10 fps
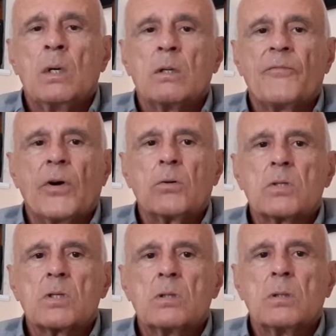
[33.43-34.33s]
The
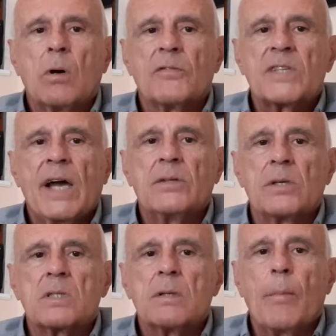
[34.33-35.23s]
focus of
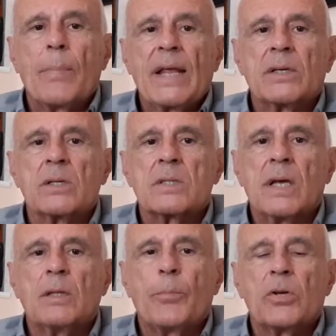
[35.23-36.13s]
scientists, planners
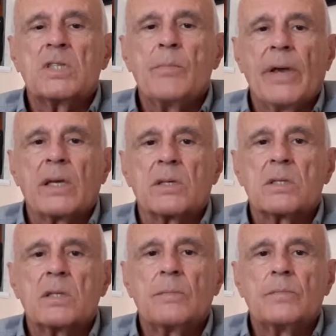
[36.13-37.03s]
and
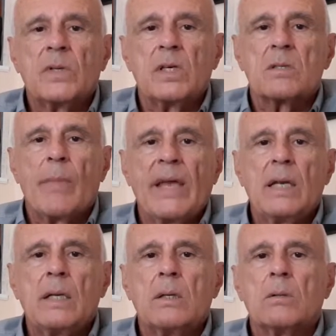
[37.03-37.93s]
policymakers is
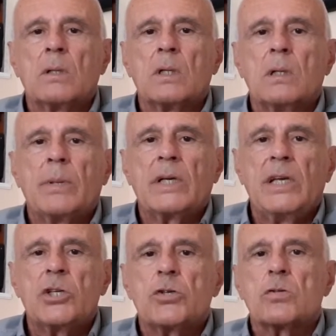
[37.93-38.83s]
mainly on urban
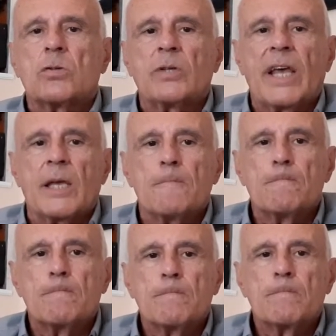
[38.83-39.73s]
issues today,
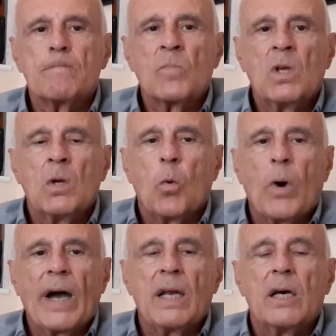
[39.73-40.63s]

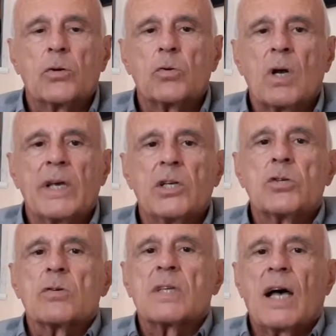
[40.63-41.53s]
while rural
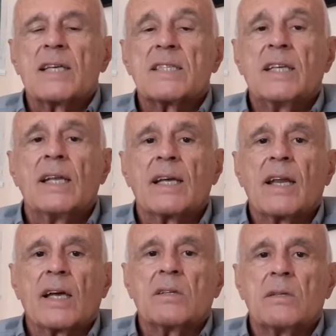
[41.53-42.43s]
issues are still
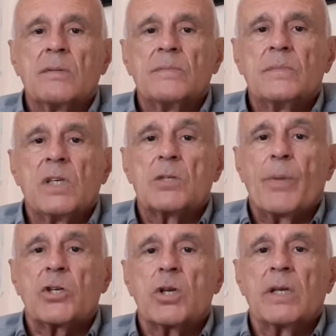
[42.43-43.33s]
neglected,
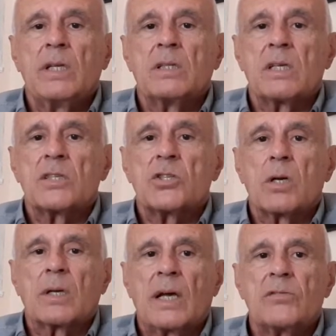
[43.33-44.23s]
especially in
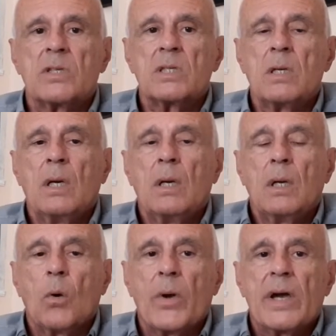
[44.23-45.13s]
transitional countries
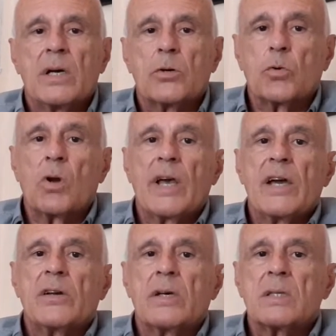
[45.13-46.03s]
where rural
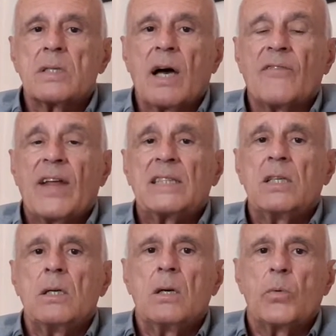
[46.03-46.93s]
areas are
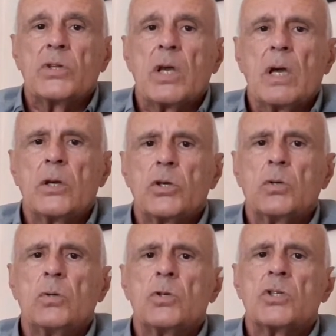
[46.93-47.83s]
flooded with
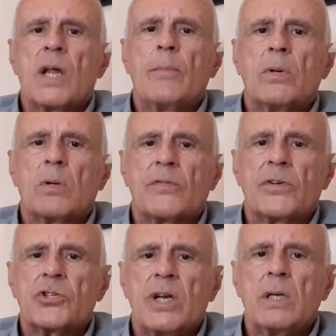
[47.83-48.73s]
huge number of
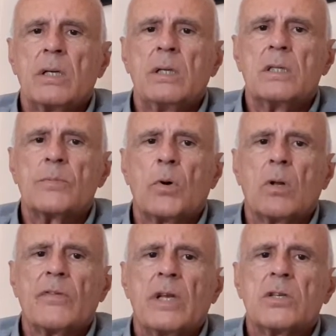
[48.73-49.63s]
shrinking
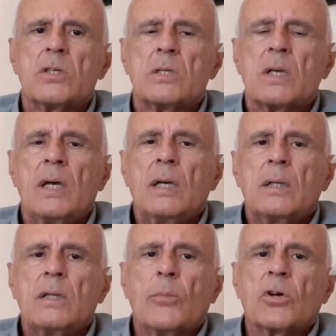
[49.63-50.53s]
small villages,
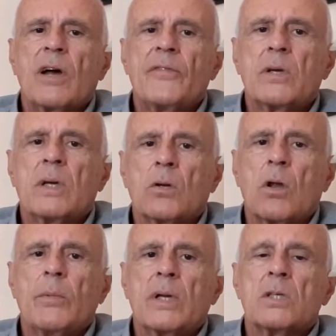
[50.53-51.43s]
demographic,
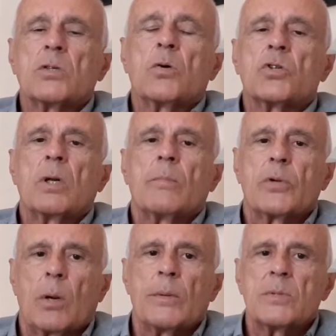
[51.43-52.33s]
economic and social
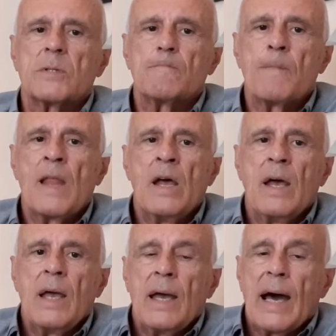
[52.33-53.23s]
problems.
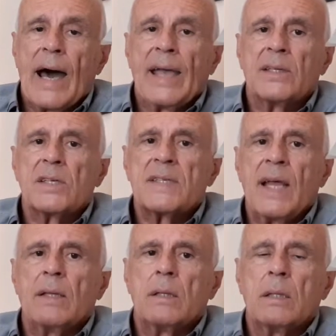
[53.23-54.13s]
I
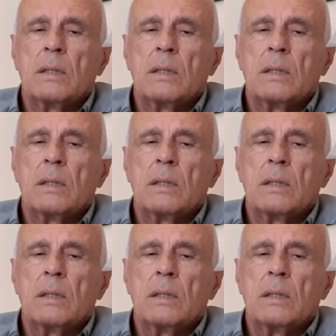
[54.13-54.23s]
understand